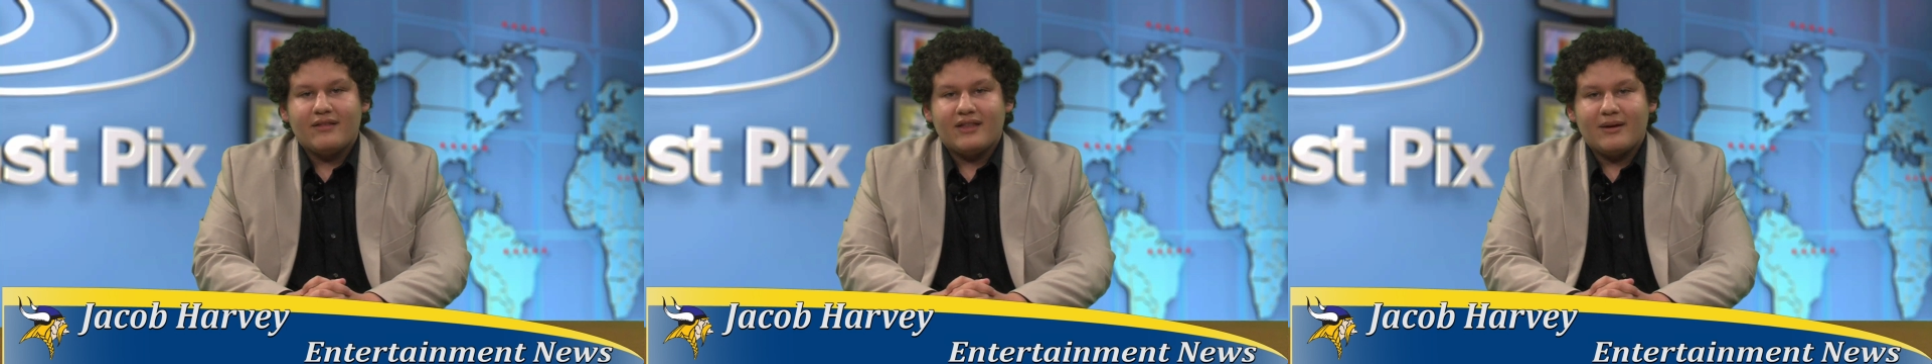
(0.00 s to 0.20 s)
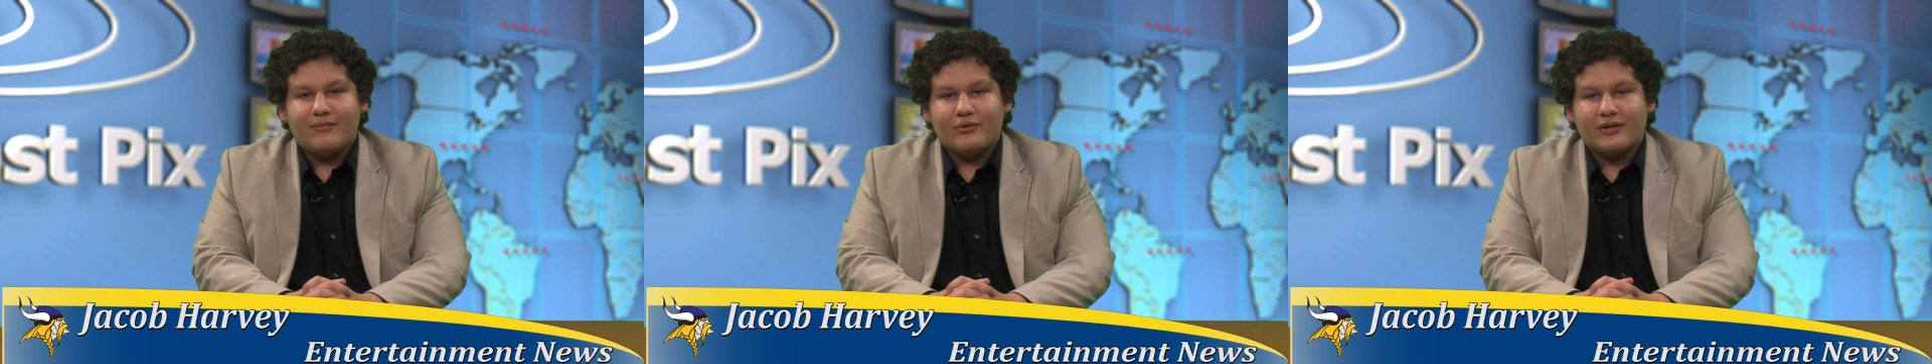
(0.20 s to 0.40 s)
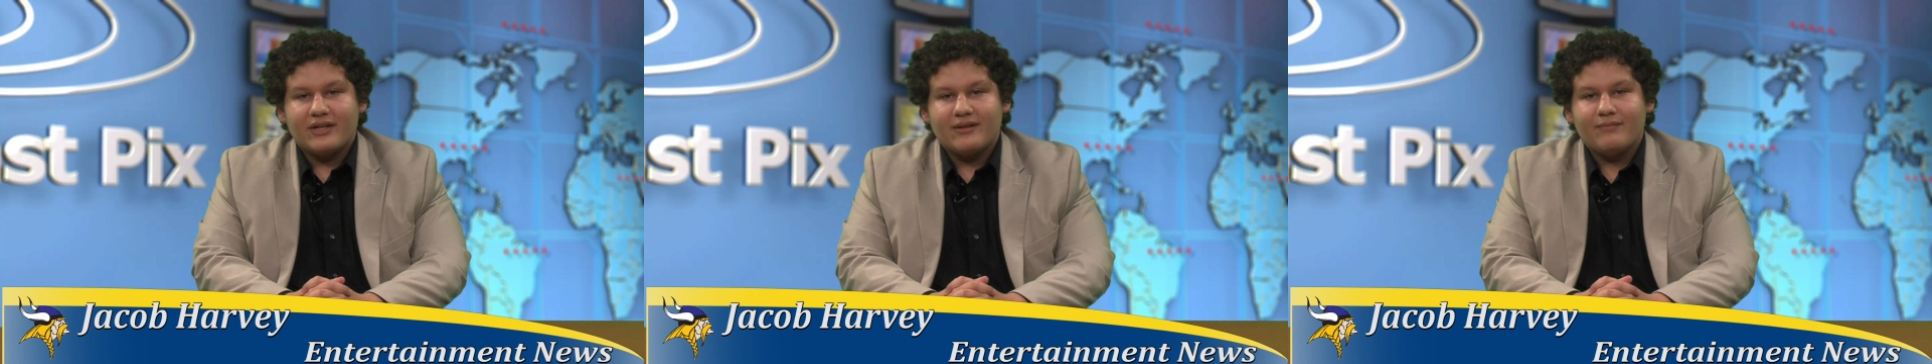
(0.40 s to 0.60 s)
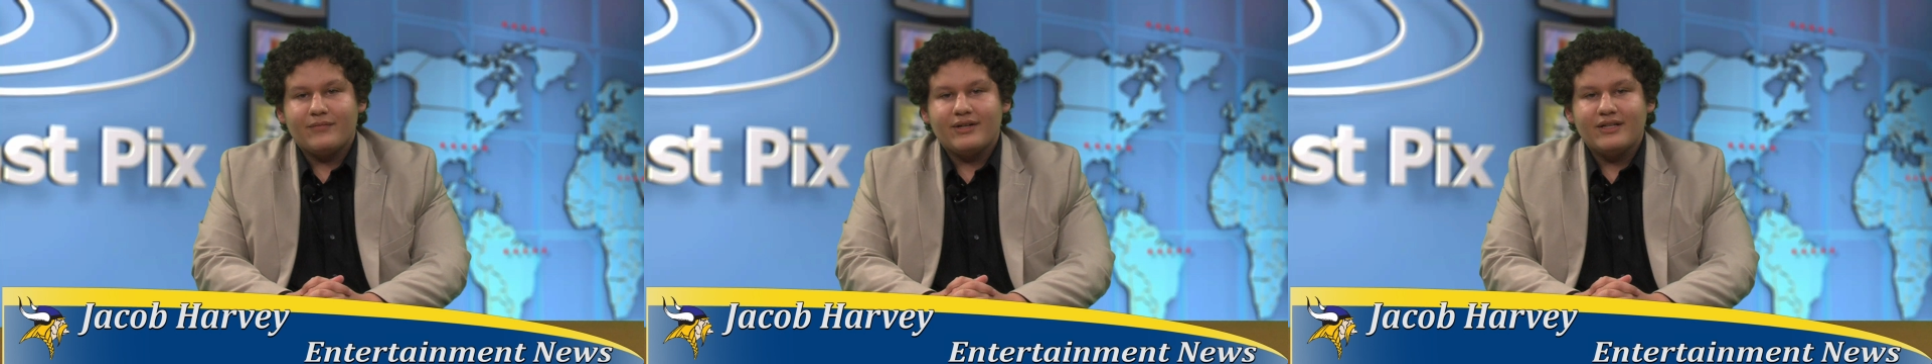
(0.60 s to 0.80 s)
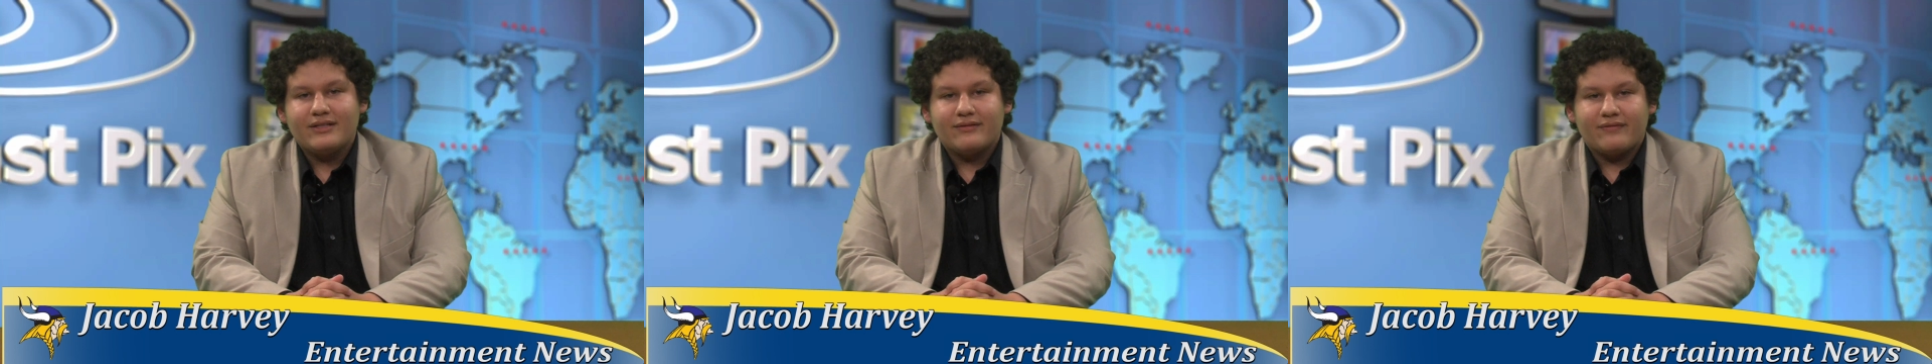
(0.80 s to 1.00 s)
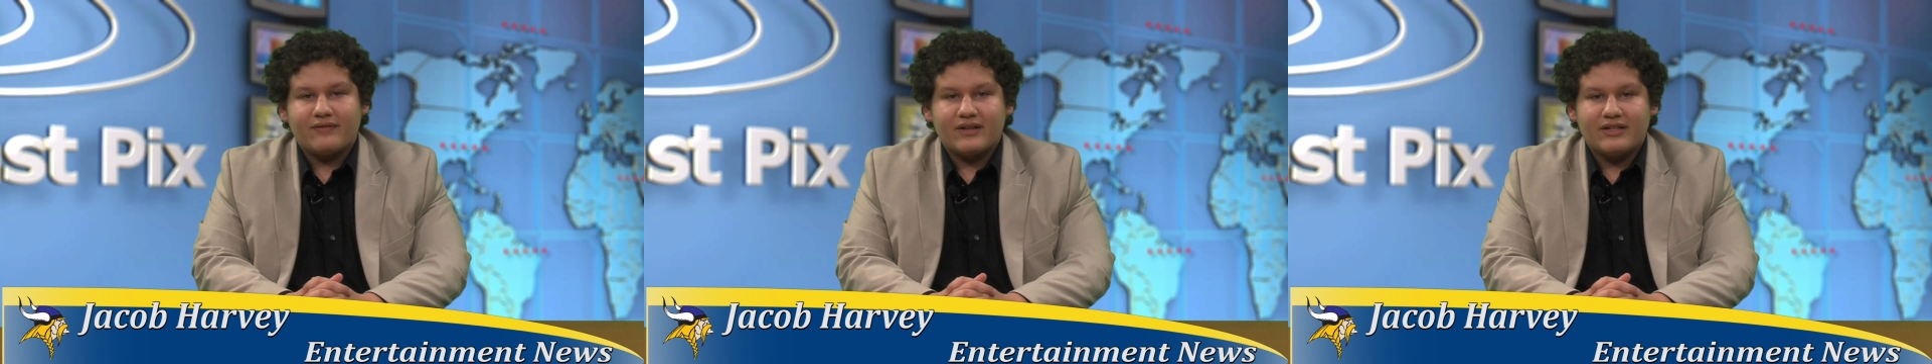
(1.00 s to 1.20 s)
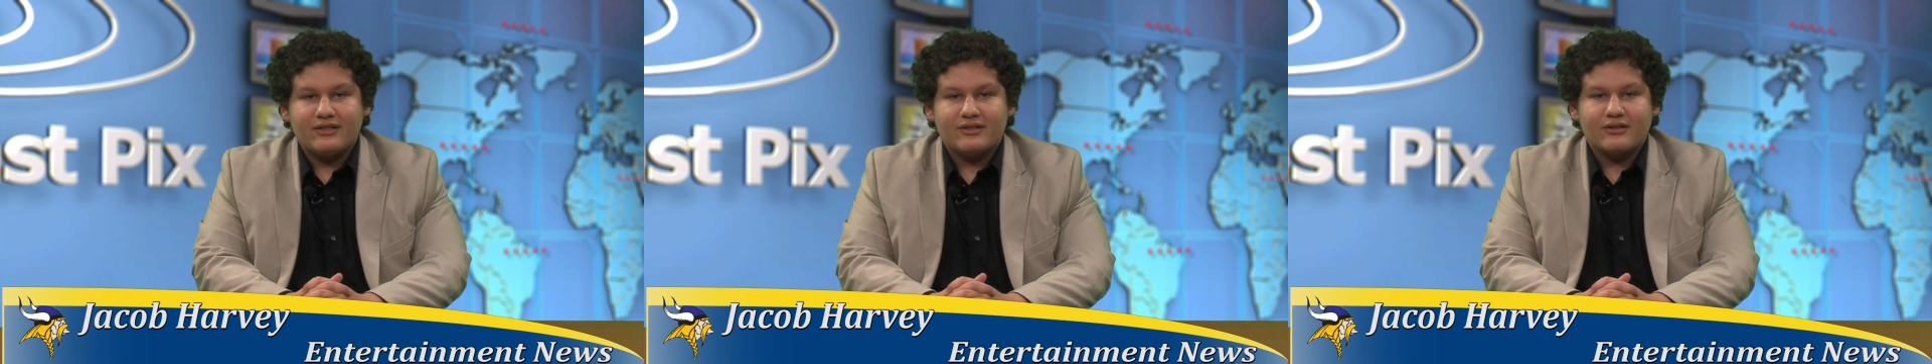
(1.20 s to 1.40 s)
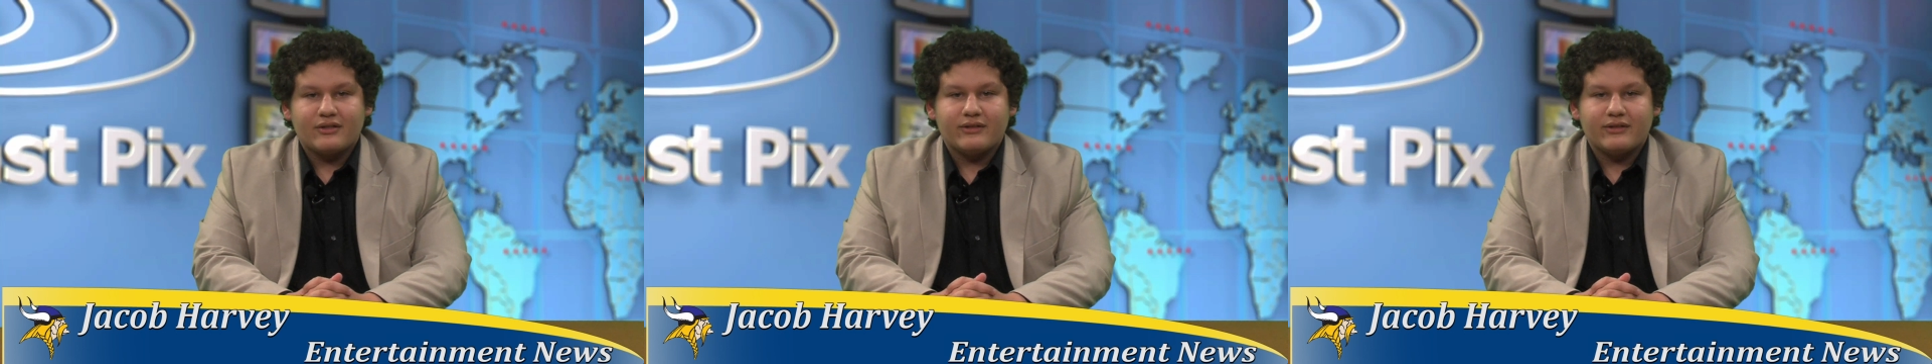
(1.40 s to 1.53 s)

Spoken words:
That morning, millions of fans